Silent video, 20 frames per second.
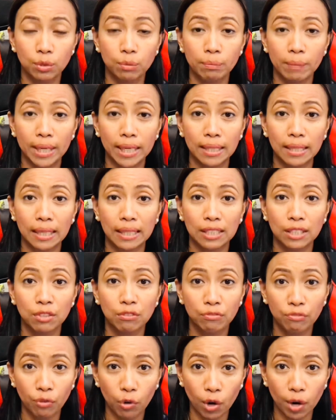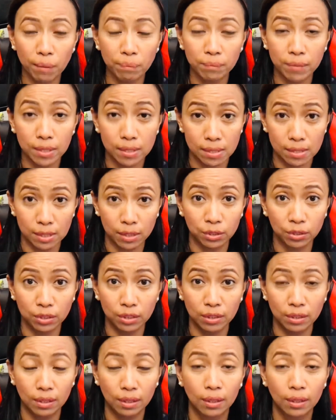you make an informed decision